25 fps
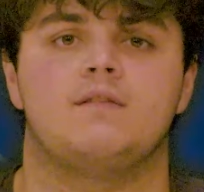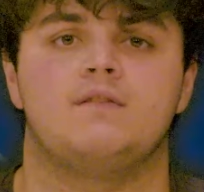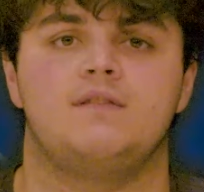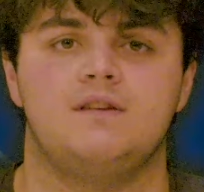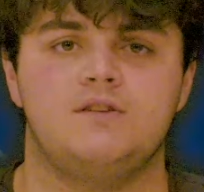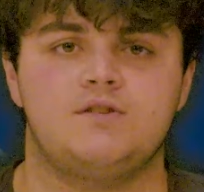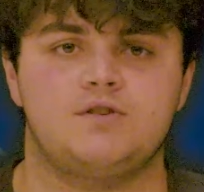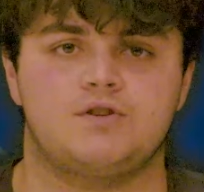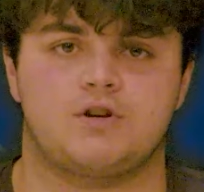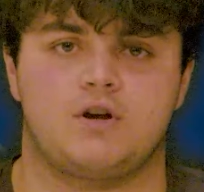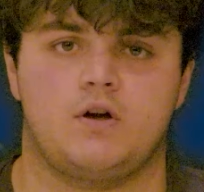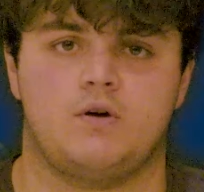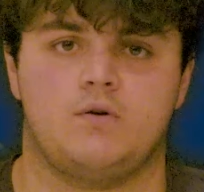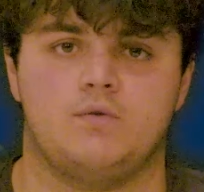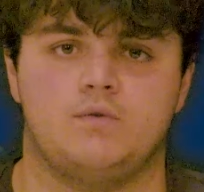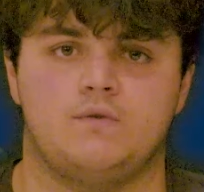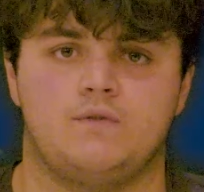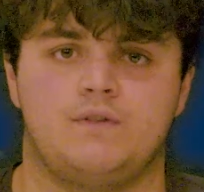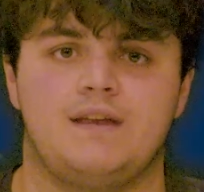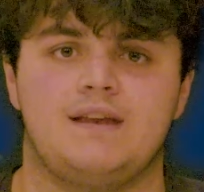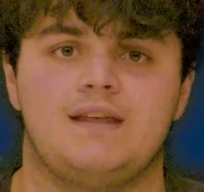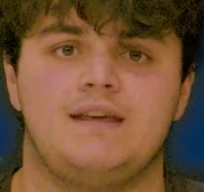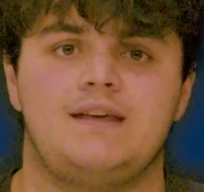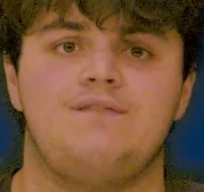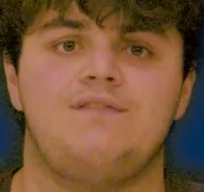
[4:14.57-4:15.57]
This
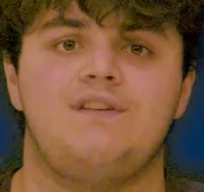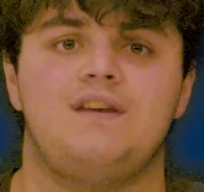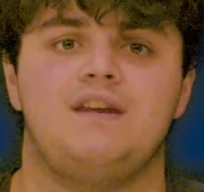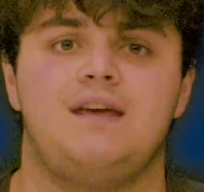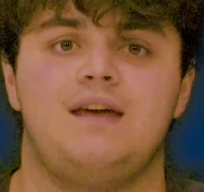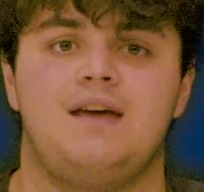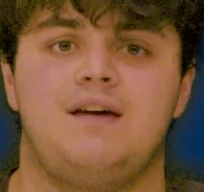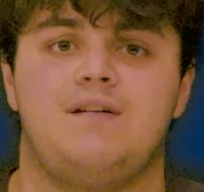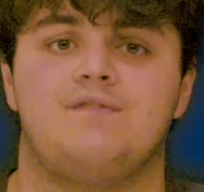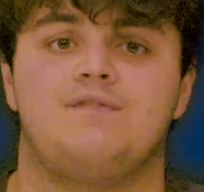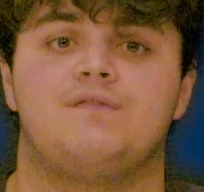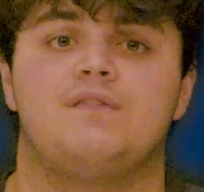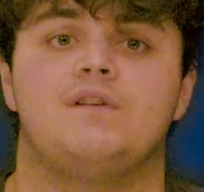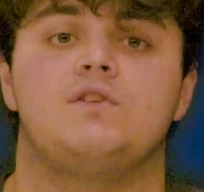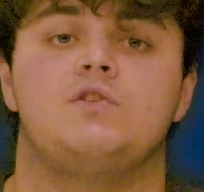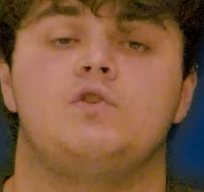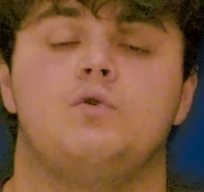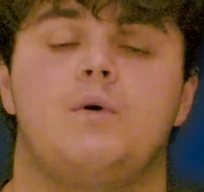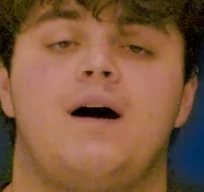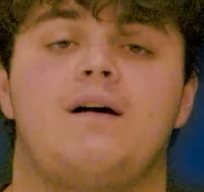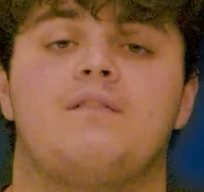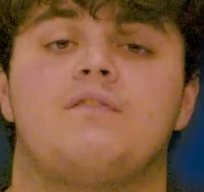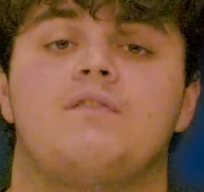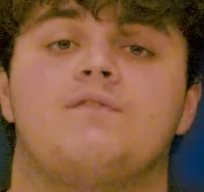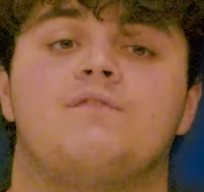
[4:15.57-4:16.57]
shows that even if
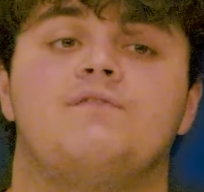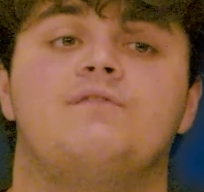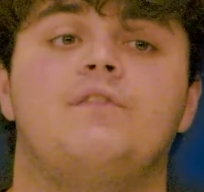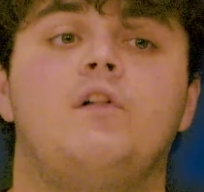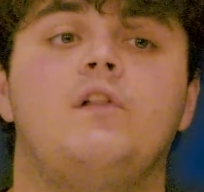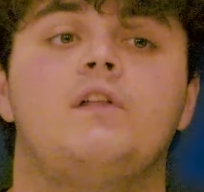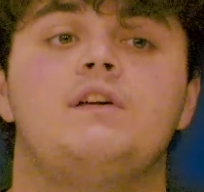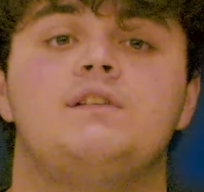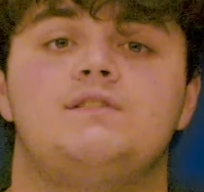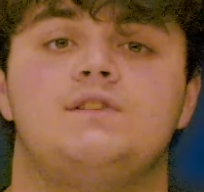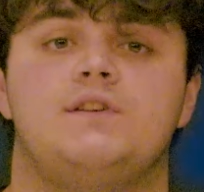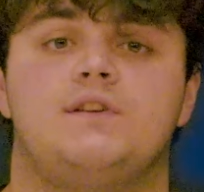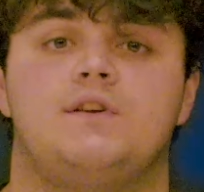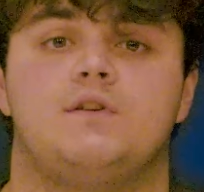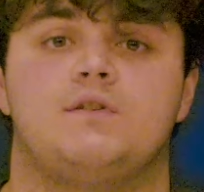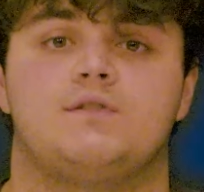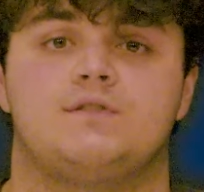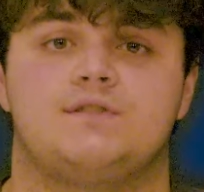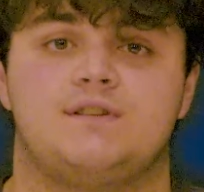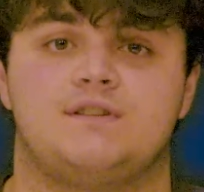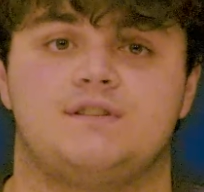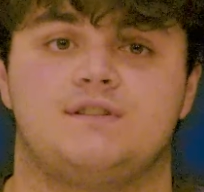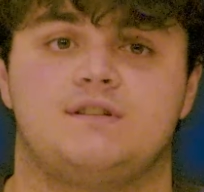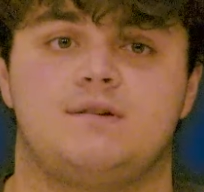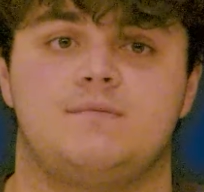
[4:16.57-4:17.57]
you have a fully secure
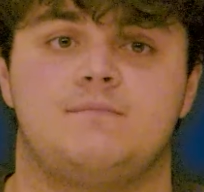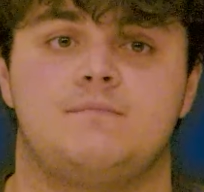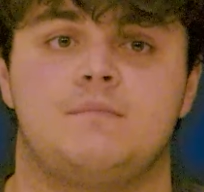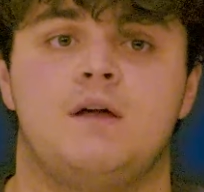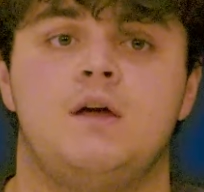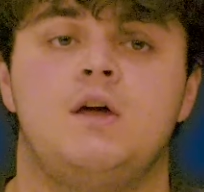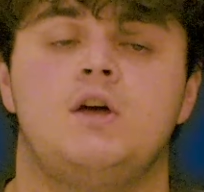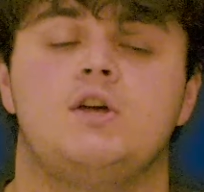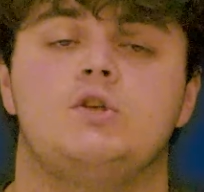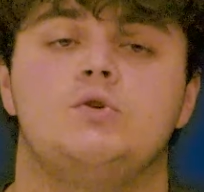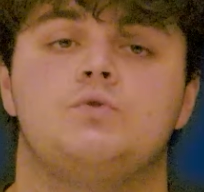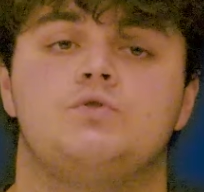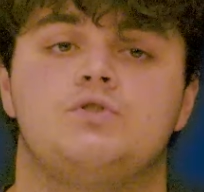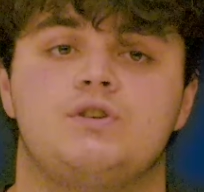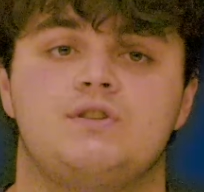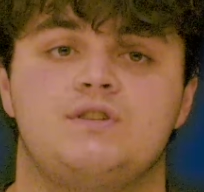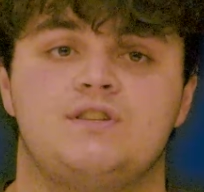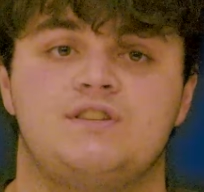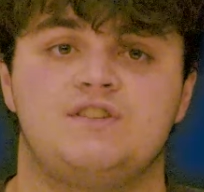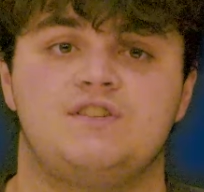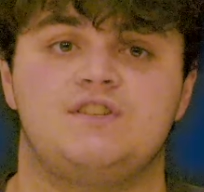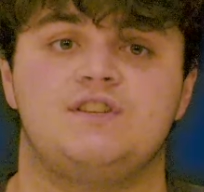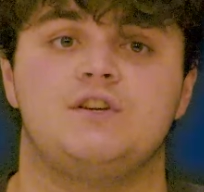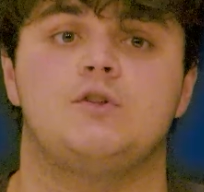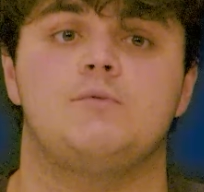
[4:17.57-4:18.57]
system, you should
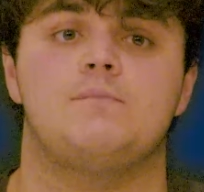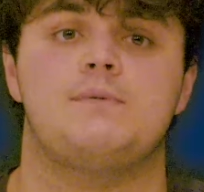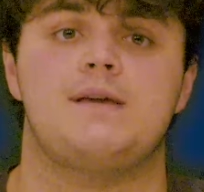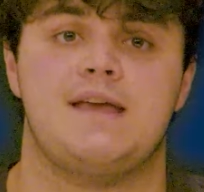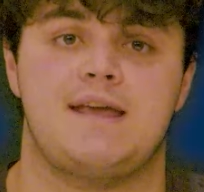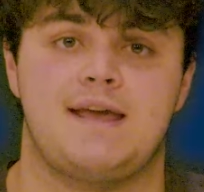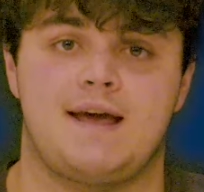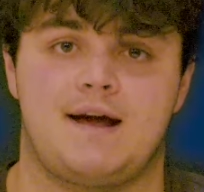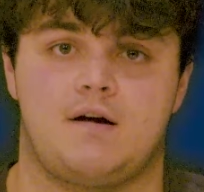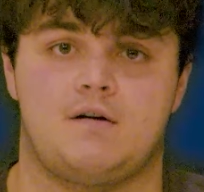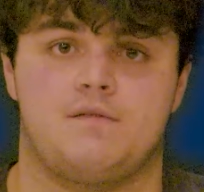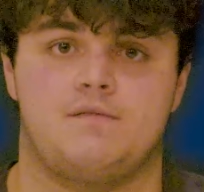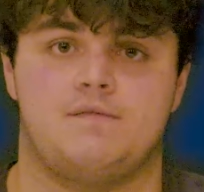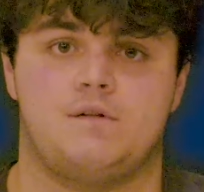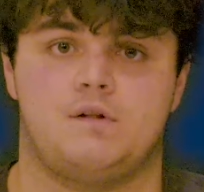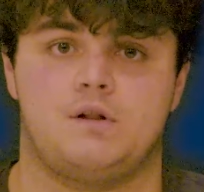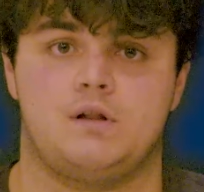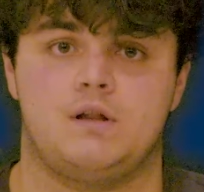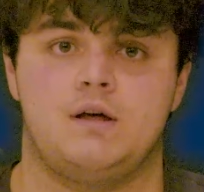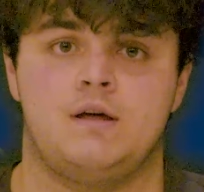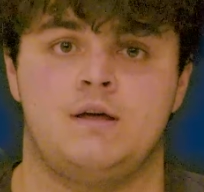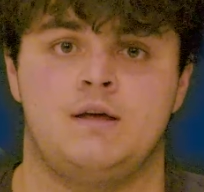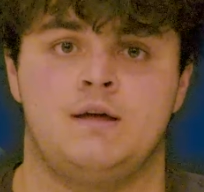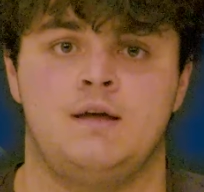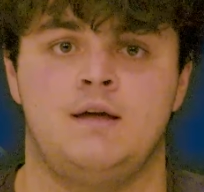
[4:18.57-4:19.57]
still be careful.